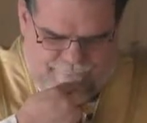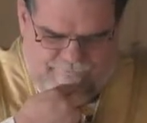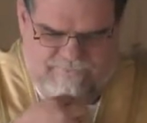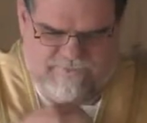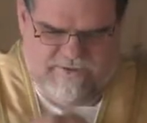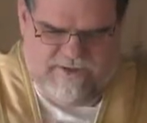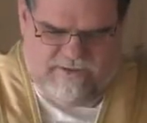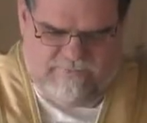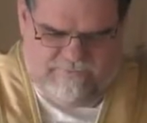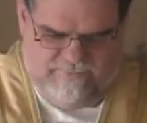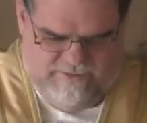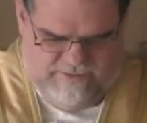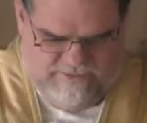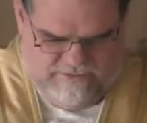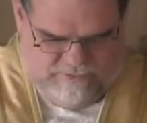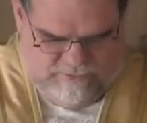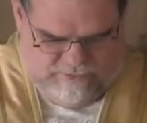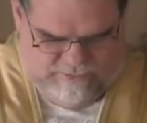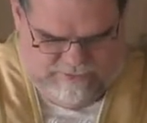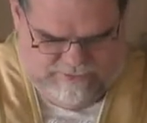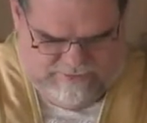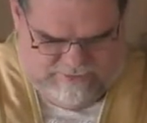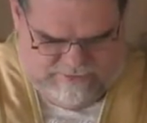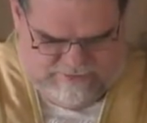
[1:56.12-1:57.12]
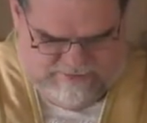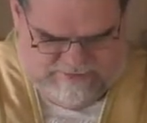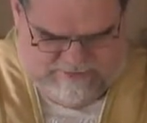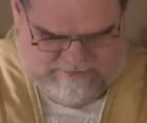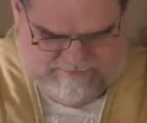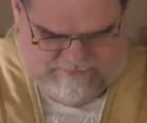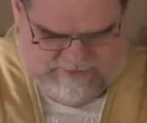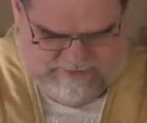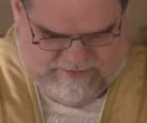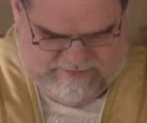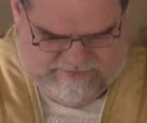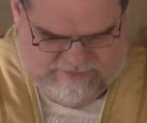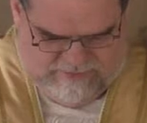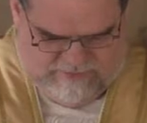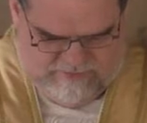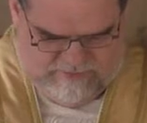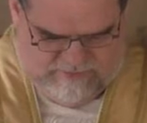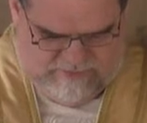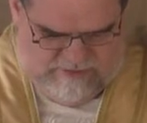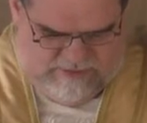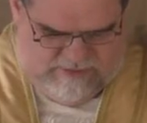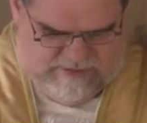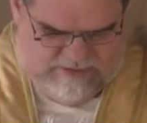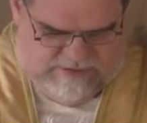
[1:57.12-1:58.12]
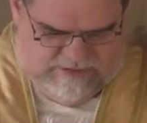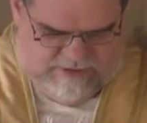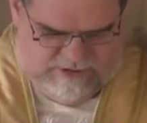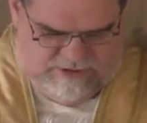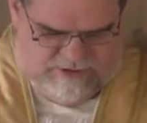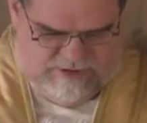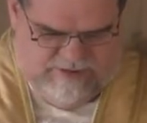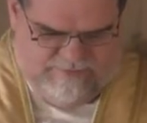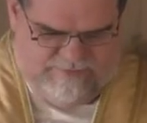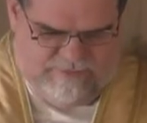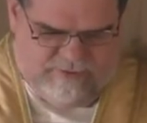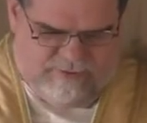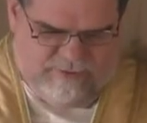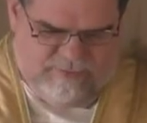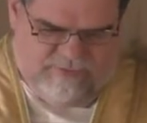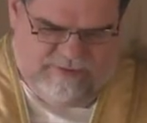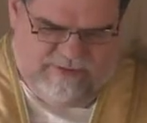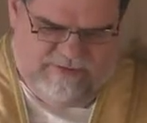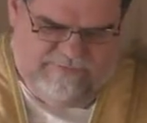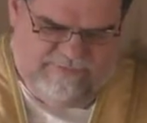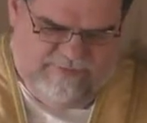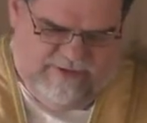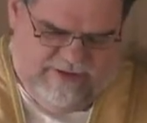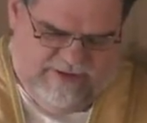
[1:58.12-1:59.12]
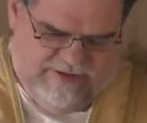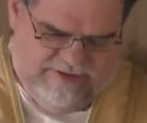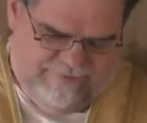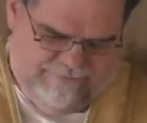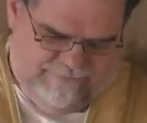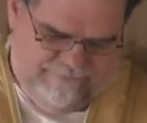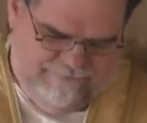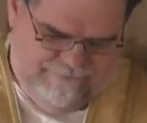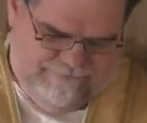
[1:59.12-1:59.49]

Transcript: taking that according to St. Matthew, chapter 25.